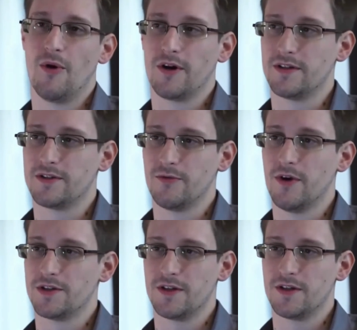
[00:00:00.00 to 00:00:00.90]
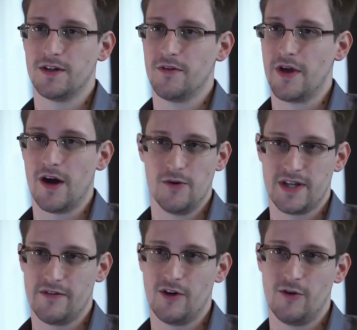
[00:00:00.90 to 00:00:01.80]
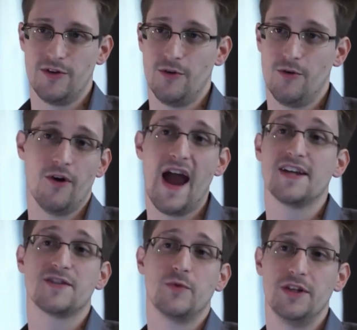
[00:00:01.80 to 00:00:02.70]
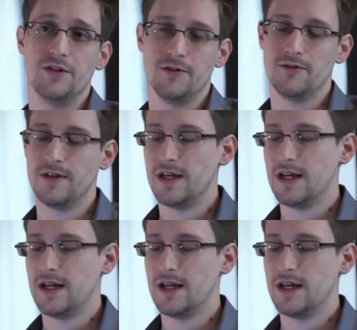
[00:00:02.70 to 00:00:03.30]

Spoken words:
market to Russia. They always have an open door, as we do.